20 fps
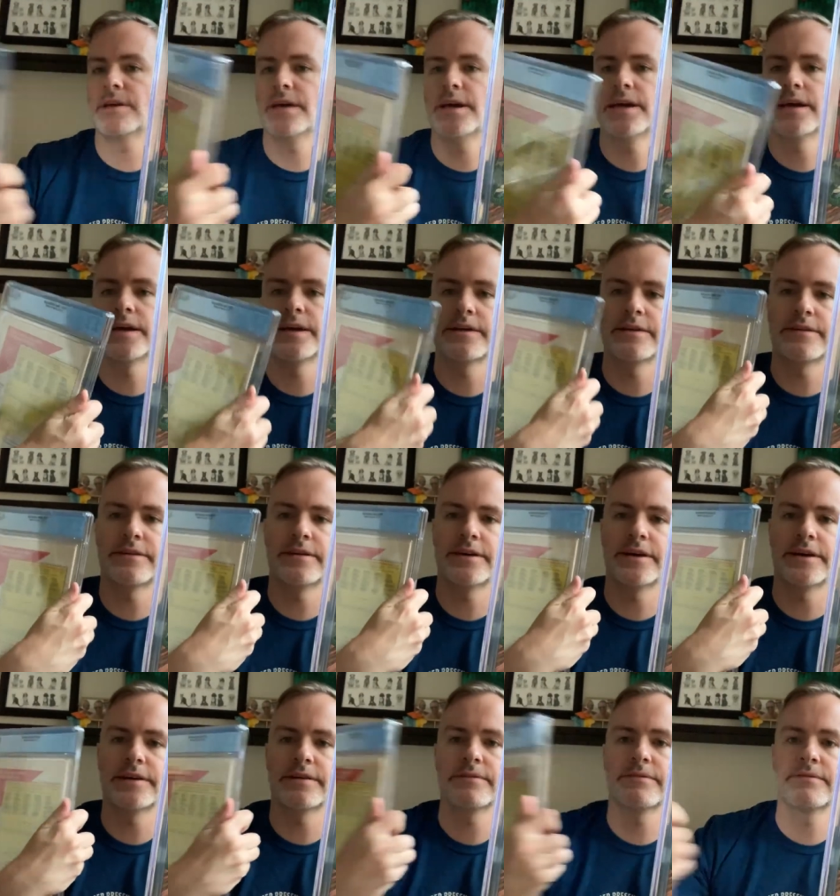And
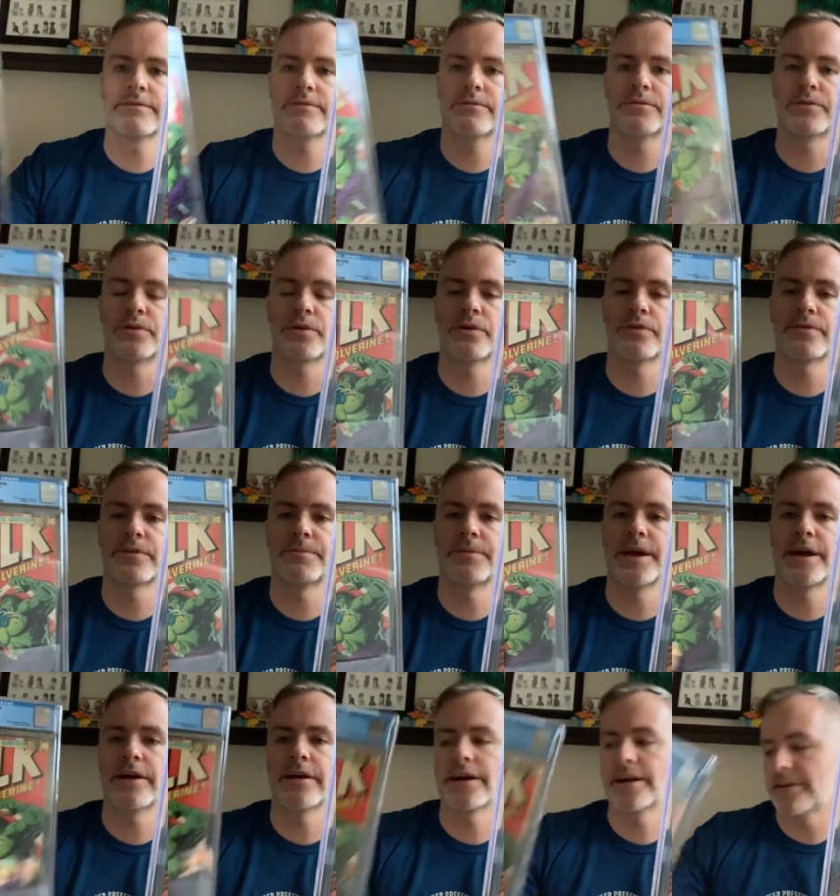we'll go from
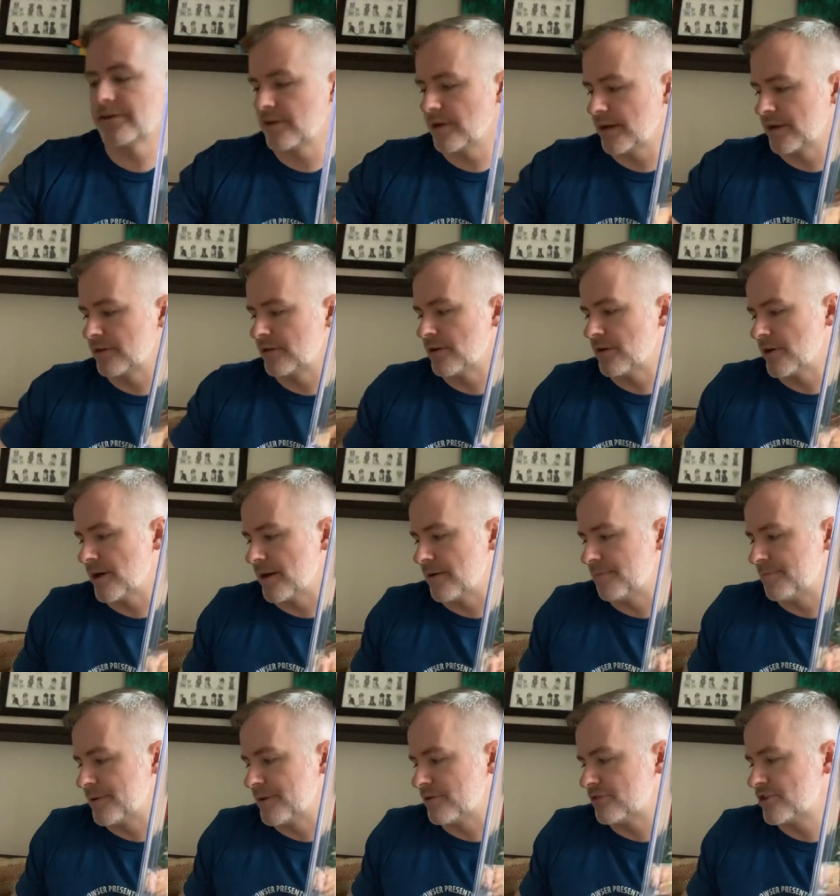there.
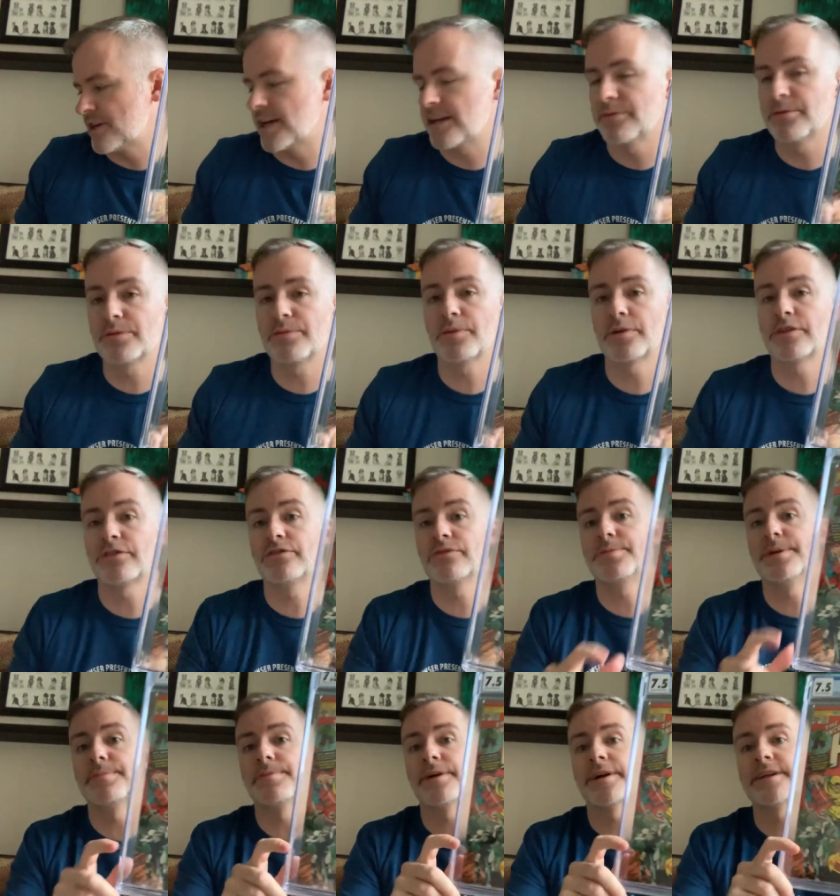I've been chatting with one or two
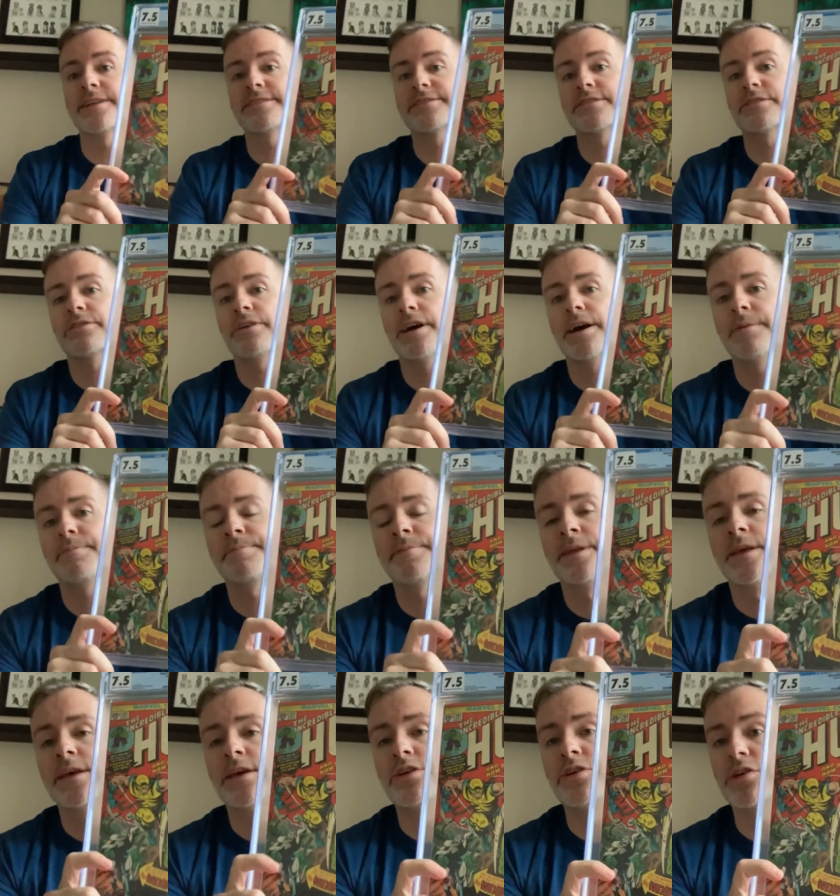people on Instagram.
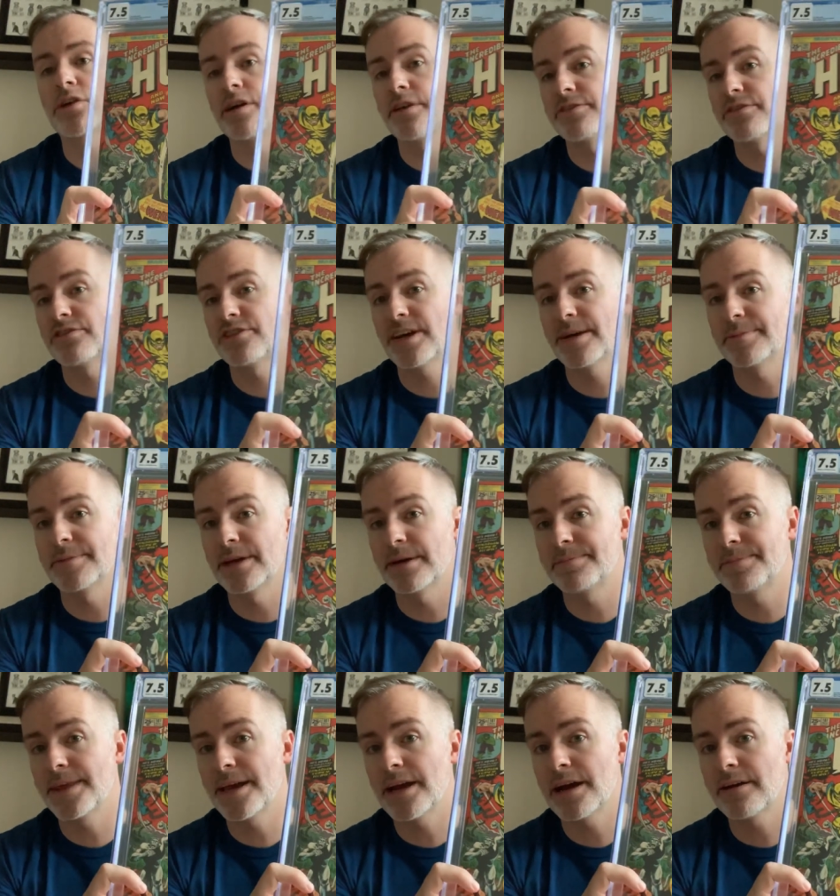You can also chat me
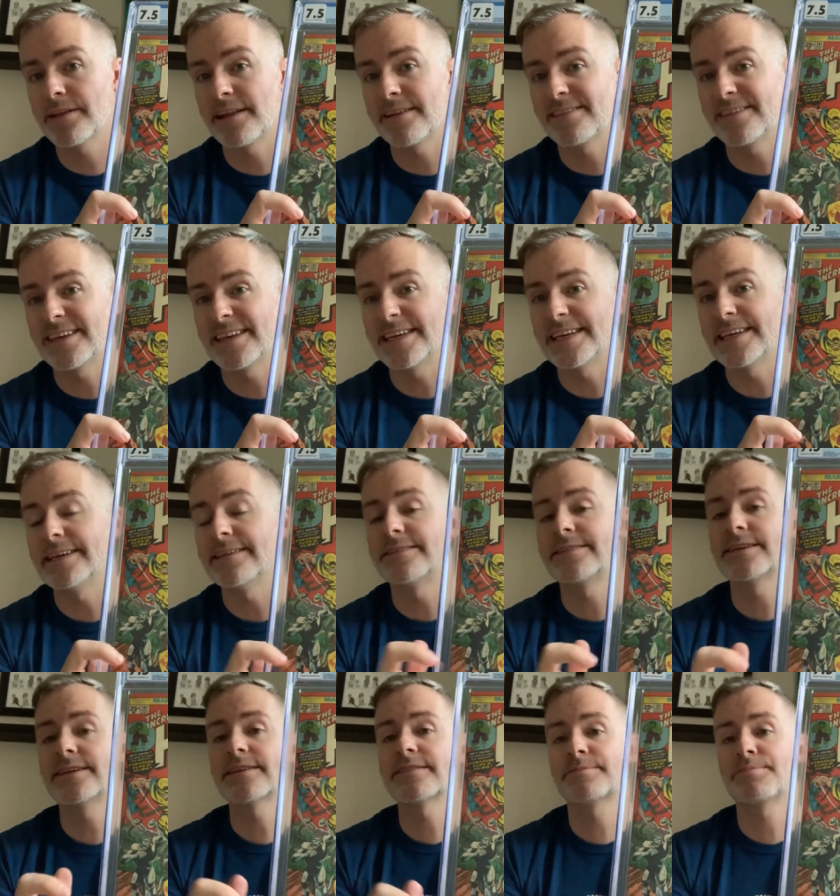up there. That's the
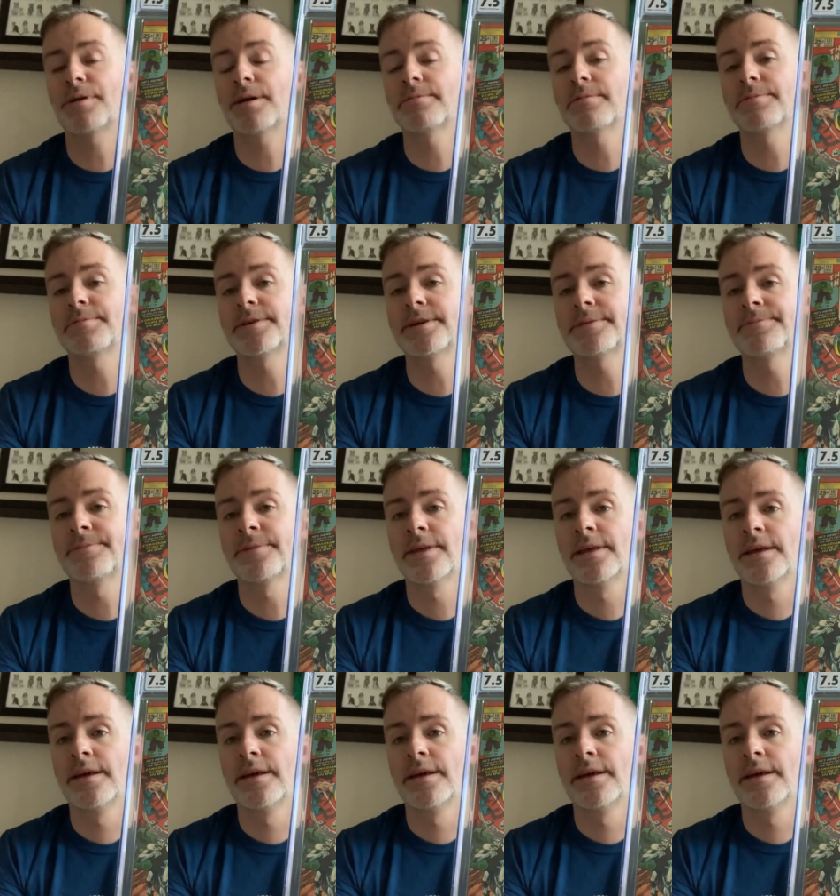easiest, probably.